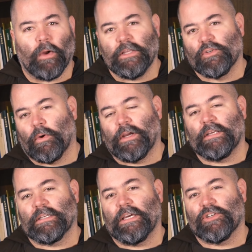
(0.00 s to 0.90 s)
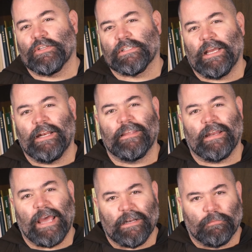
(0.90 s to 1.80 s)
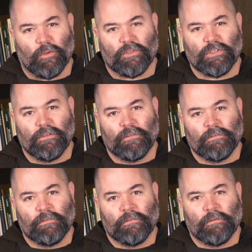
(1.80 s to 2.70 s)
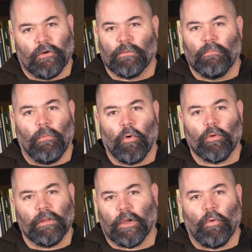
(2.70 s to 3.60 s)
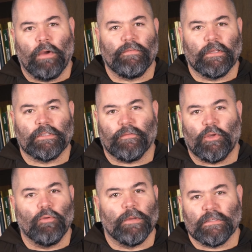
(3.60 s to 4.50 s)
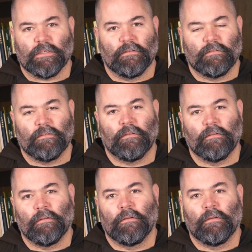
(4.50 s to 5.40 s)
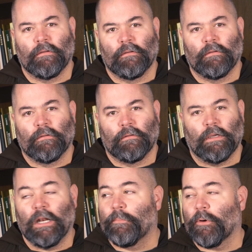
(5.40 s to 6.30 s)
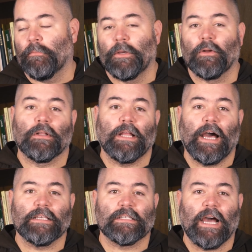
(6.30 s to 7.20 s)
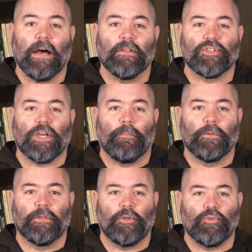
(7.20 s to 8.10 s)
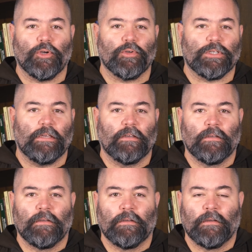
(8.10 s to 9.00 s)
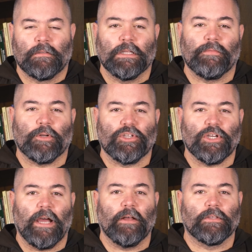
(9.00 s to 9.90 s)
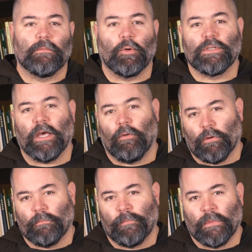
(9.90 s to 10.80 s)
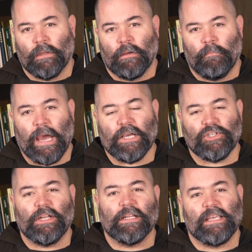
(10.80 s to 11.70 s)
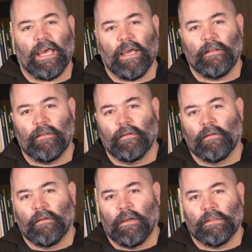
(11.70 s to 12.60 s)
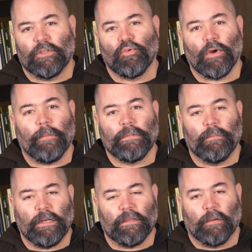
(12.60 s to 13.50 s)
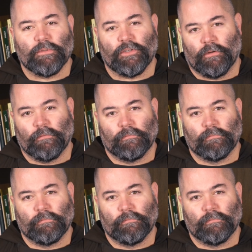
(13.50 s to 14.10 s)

rights organization stated that animals are the moral equivalent of humans. An upper-middle-class college couple in New Jersey delivered a child in a motel room, bashed in its head, and then dropped him in a dumpster.